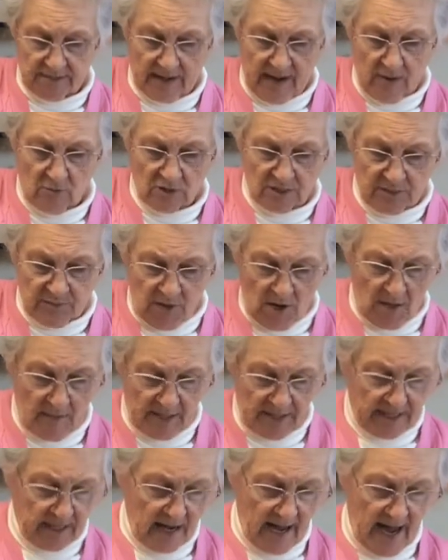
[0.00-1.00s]
That was
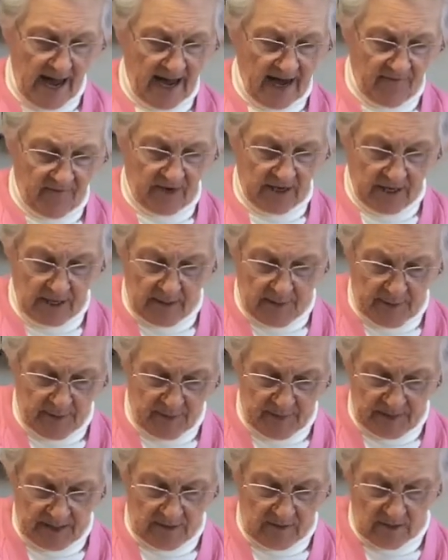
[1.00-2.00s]
probably a half a cup of
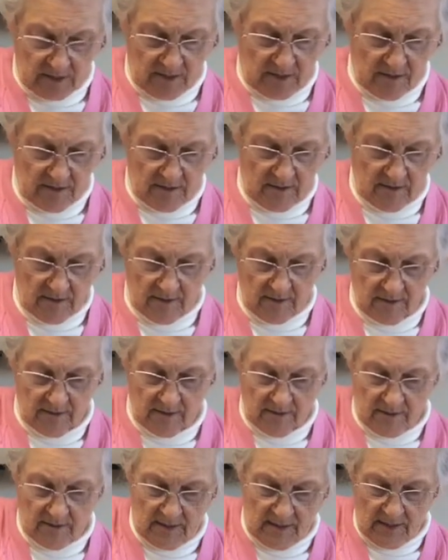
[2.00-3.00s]
milk
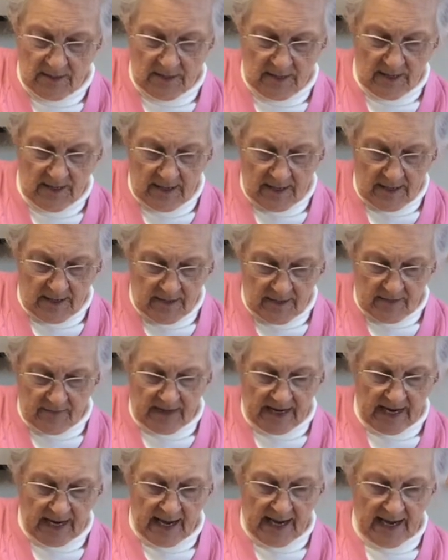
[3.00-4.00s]

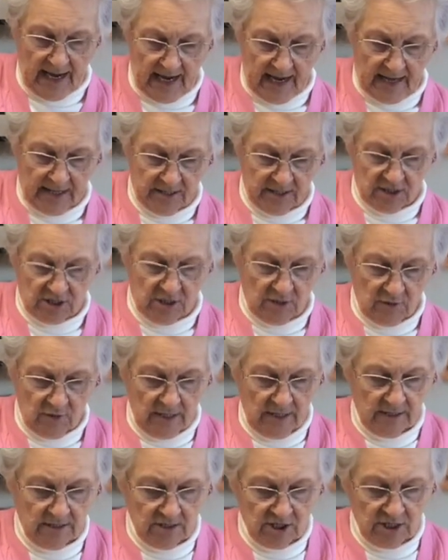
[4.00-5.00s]
that I added to
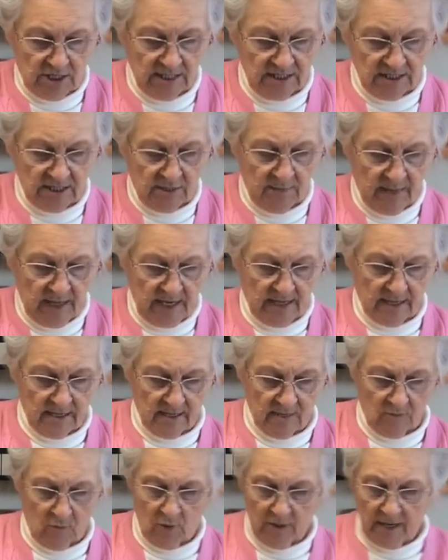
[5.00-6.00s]
it just to make
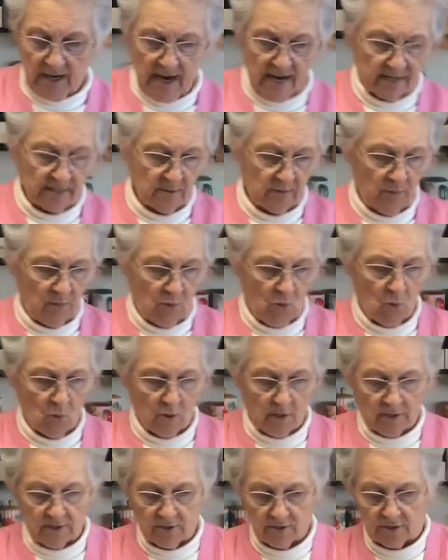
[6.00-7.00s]
it where I can
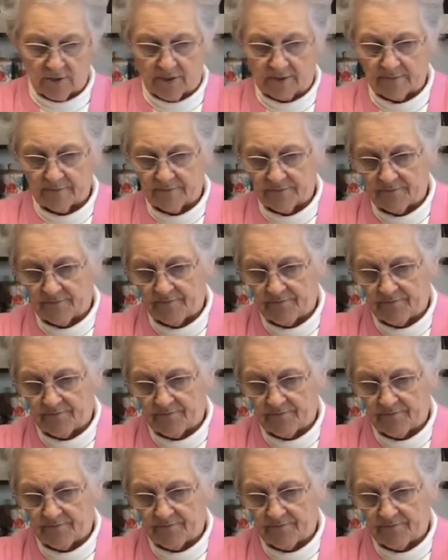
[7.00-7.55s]
pour it good.